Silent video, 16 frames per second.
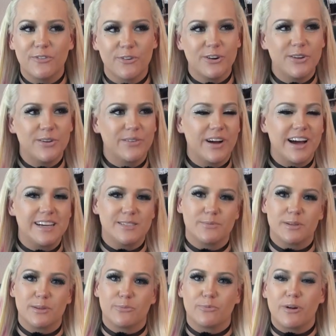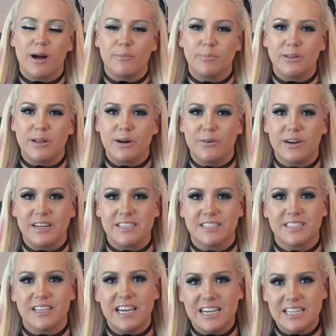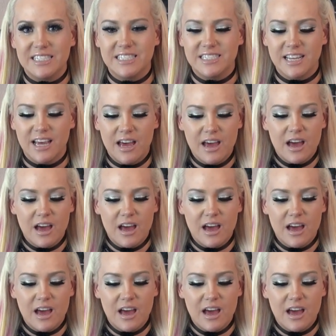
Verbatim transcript: for you guys with Rob Lowe and his kids.